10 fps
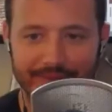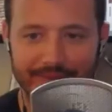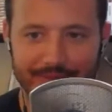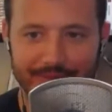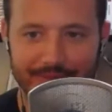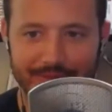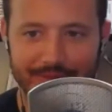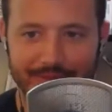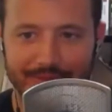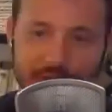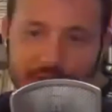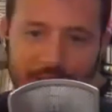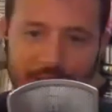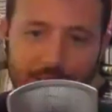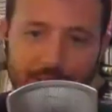Sorry, I was
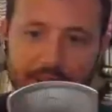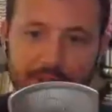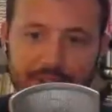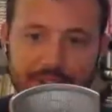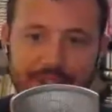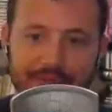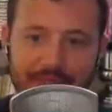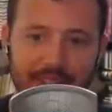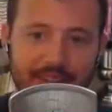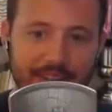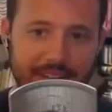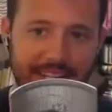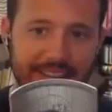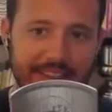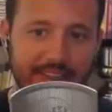talking too much. Christian, you're
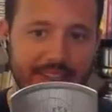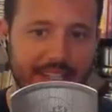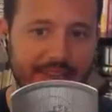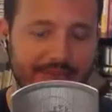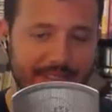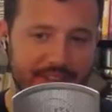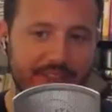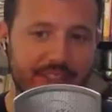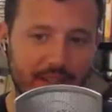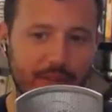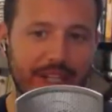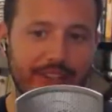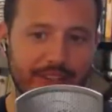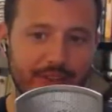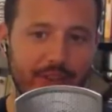dancing over there. You just celebrating
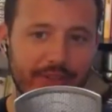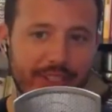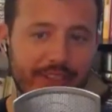your trophy?